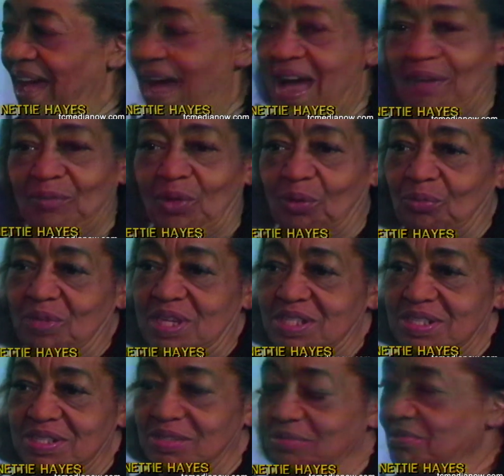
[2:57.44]
I have no
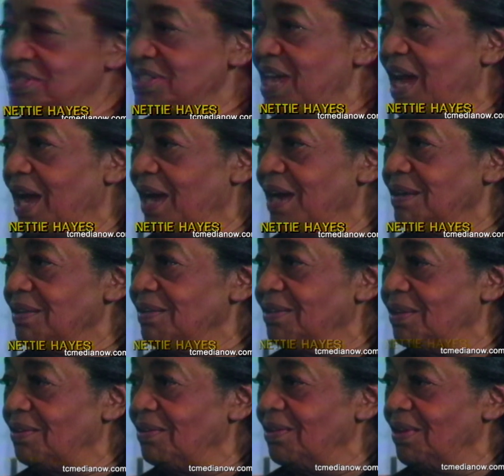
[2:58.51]
reason to retire, you
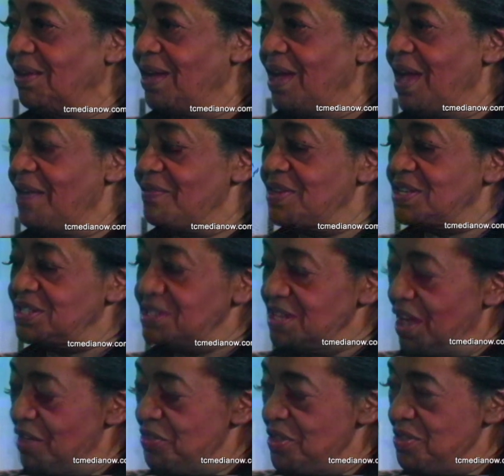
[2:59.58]
know. There's
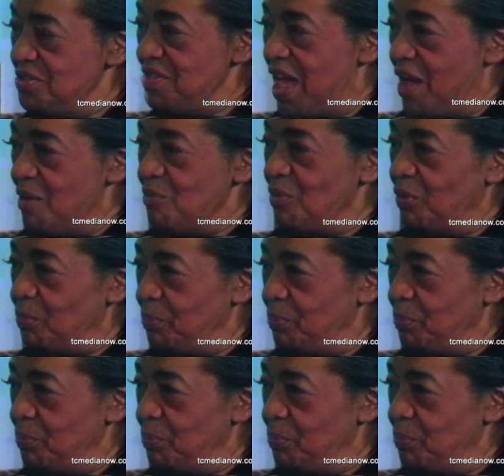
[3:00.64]
nothing that will